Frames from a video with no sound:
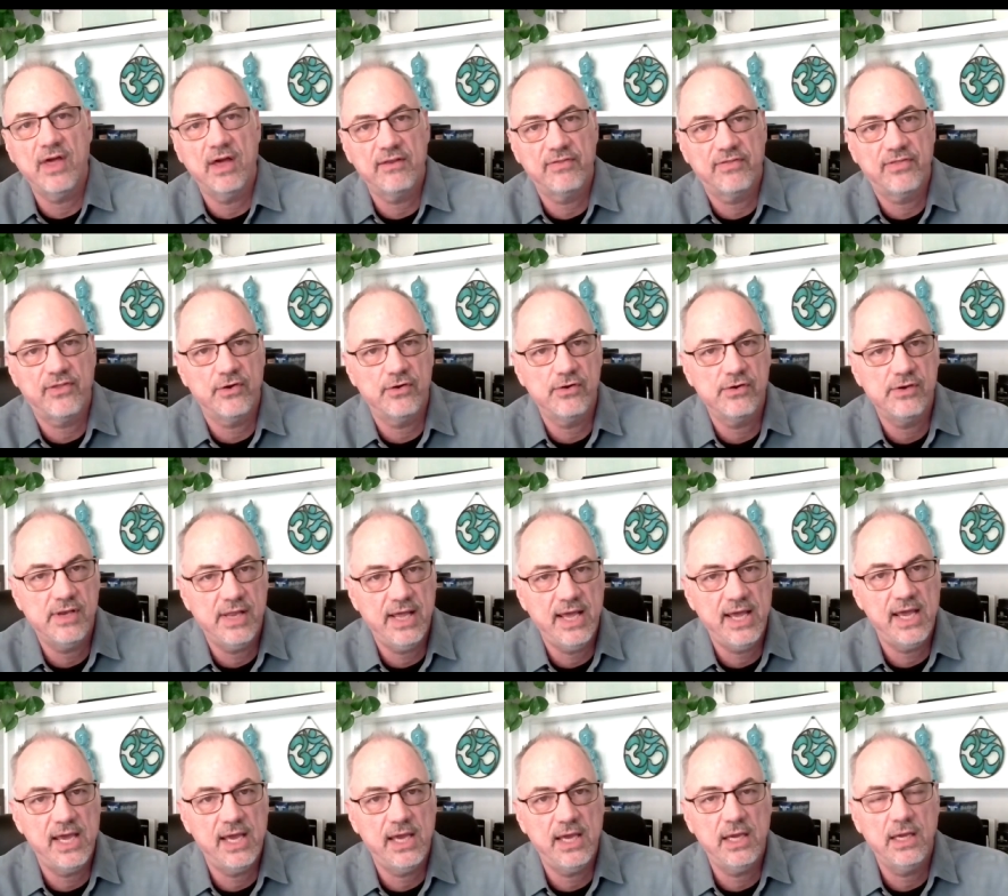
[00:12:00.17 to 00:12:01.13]
that third
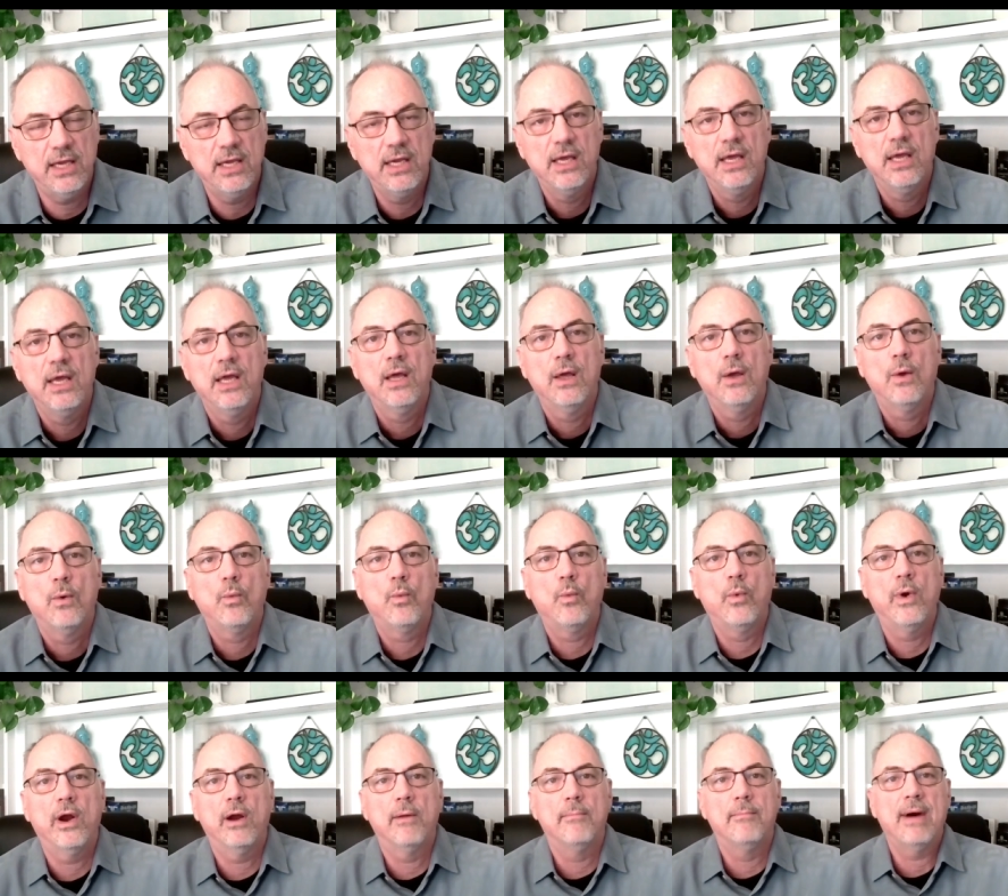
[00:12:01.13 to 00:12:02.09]
day
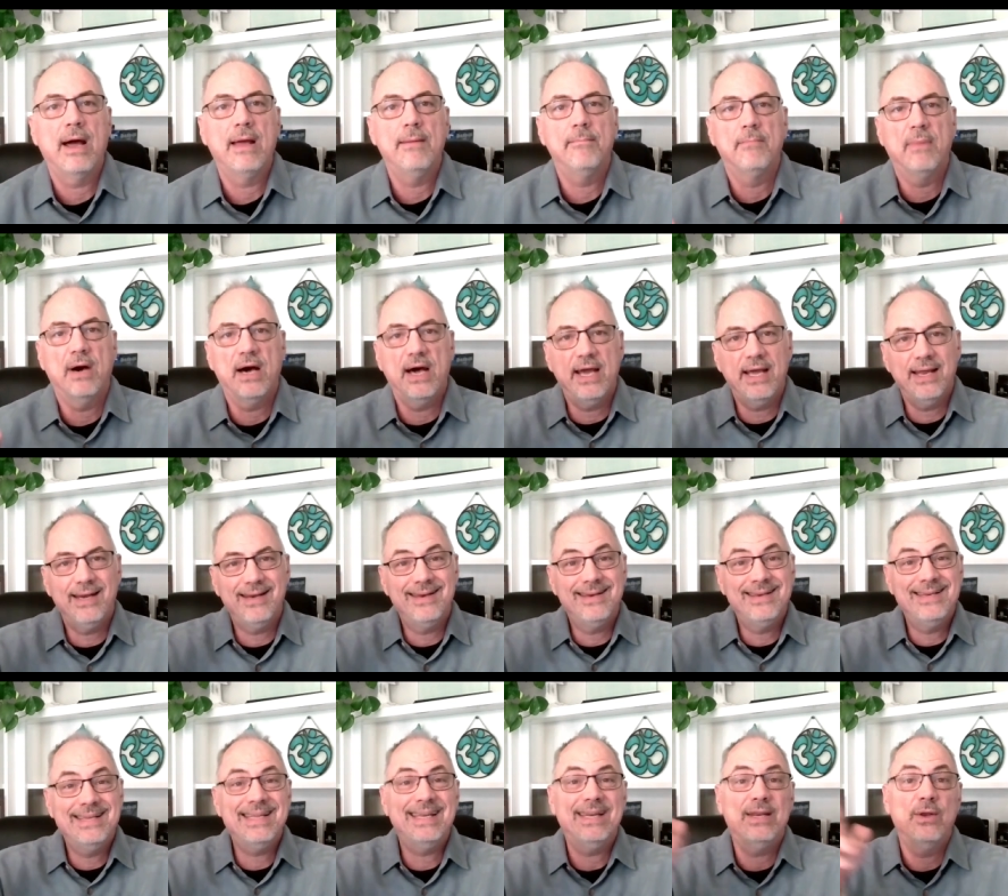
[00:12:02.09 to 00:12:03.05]
where my
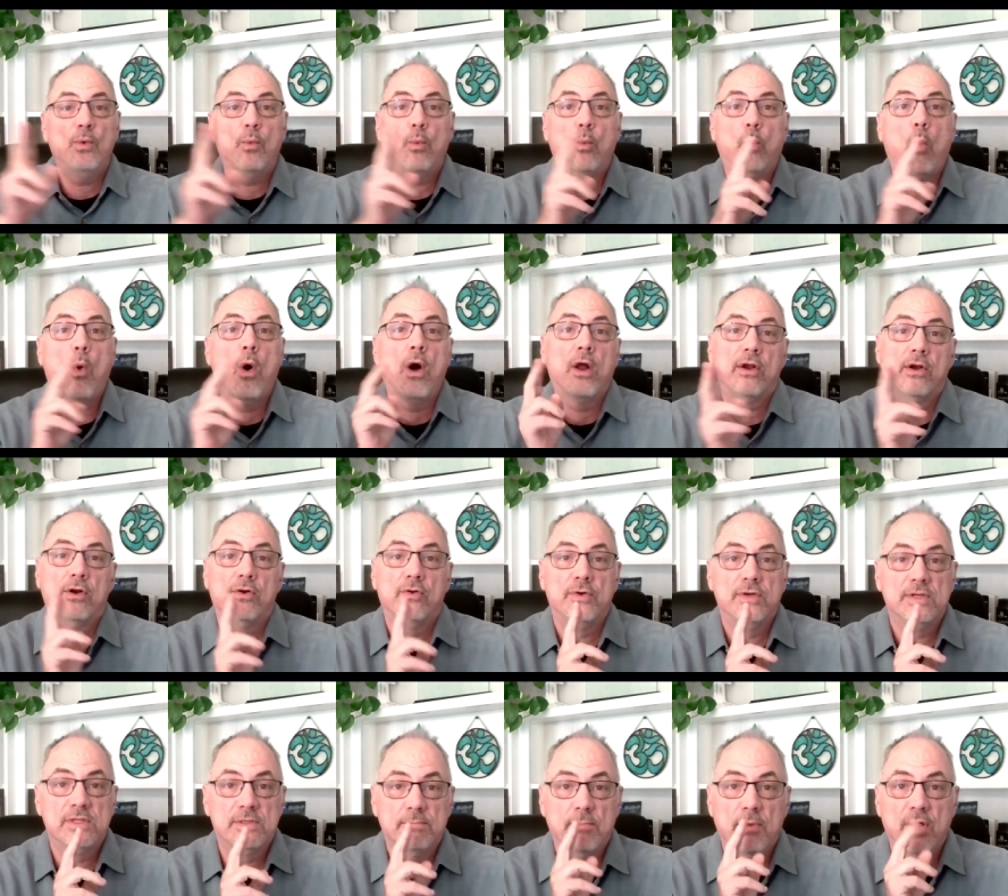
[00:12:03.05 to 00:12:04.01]
mind didn't
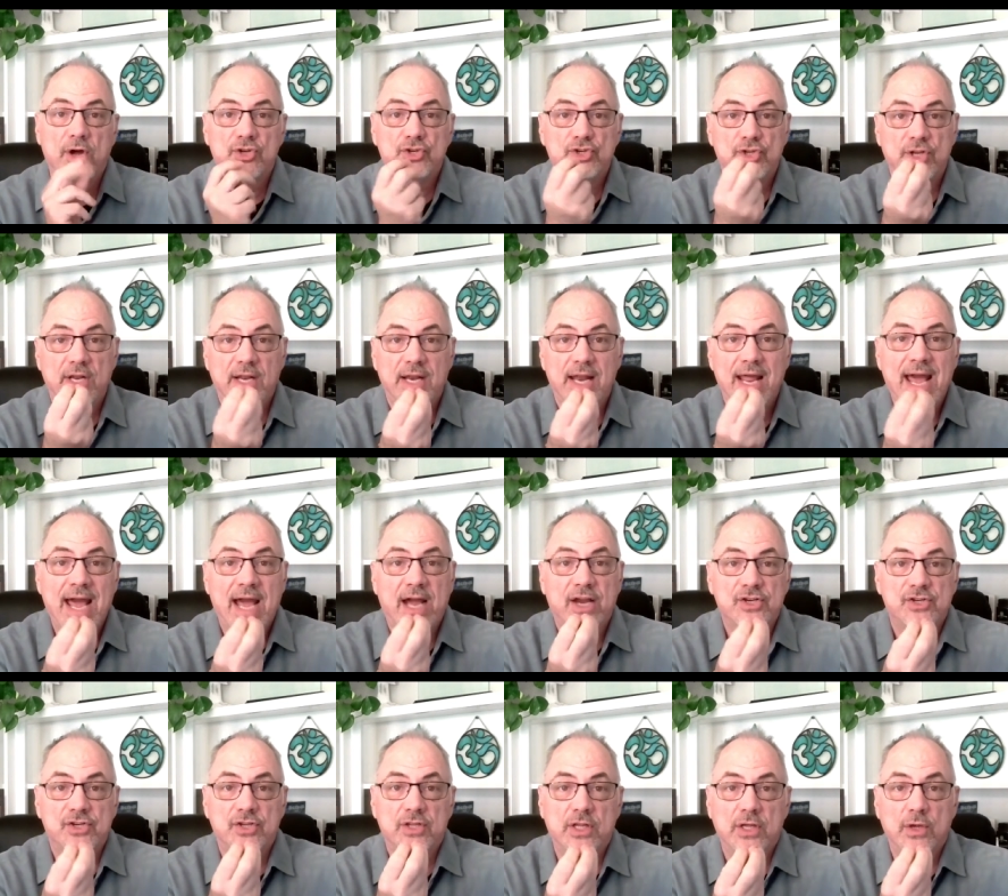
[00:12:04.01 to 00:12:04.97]
wander as much and it
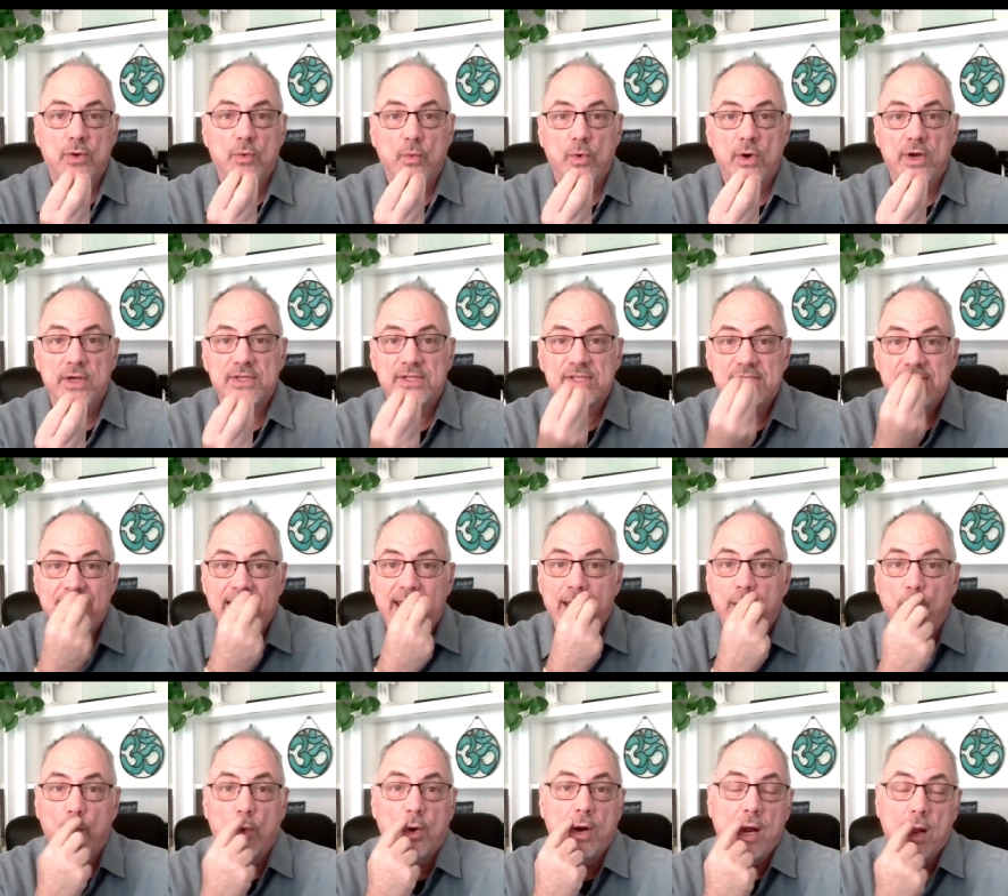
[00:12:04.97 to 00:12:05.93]
actually was
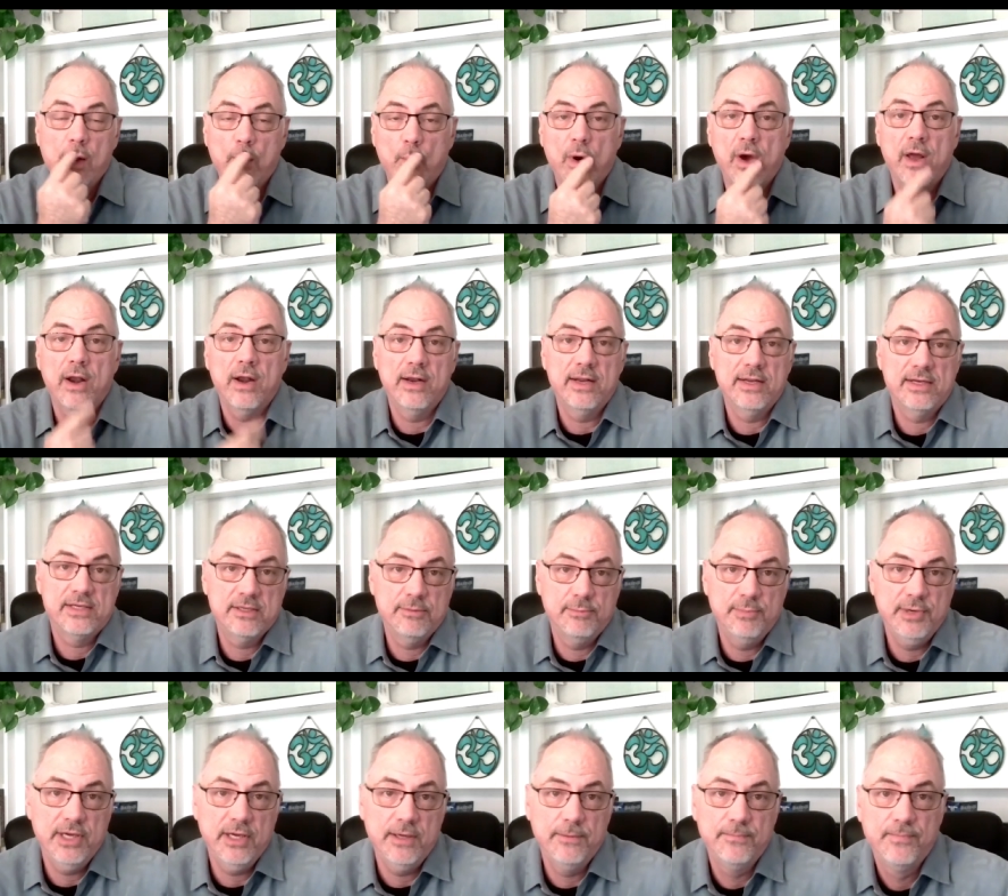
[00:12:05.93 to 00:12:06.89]
staying where I wanted it to
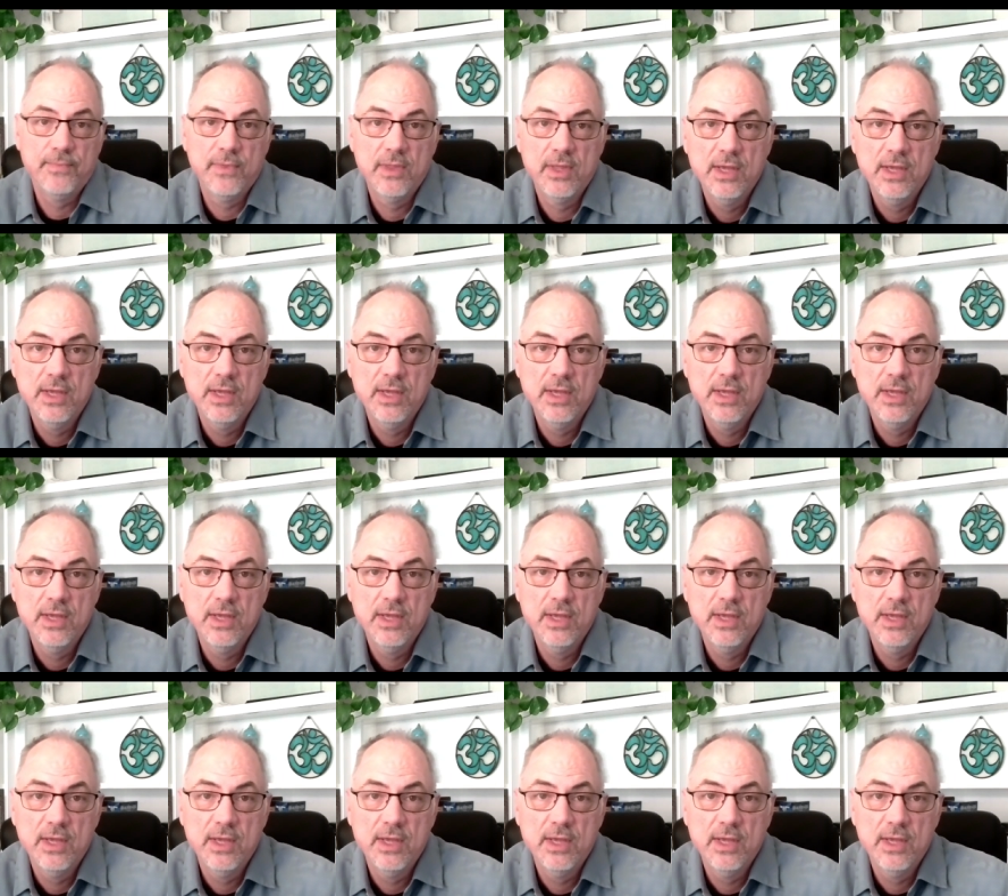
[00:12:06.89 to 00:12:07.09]
be.